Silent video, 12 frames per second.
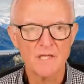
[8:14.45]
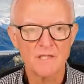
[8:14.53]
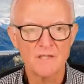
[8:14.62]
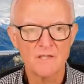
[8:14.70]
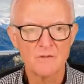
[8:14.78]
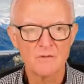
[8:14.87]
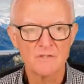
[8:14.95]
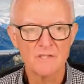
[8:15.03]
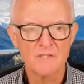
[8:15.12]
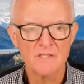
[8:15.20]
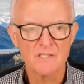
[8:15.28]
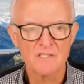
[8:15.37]
use
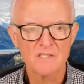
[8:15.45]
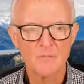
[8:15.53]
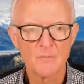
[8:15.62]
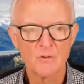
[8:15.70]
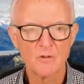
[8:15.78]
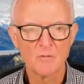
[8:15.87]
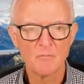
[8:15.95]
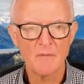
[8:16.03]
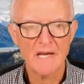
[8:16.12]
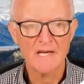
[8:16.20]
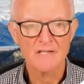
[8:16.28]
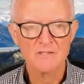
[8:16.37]
these simple
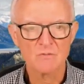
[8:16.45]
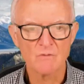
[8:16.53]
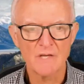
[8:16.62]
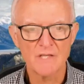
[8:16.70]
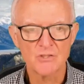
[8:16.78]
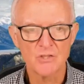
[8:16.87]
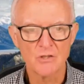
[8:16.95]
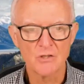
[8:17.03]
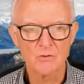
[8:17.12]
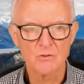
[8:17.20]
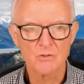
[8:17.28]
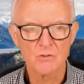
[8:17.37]
mass
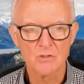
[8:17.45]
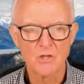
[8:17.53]
ratios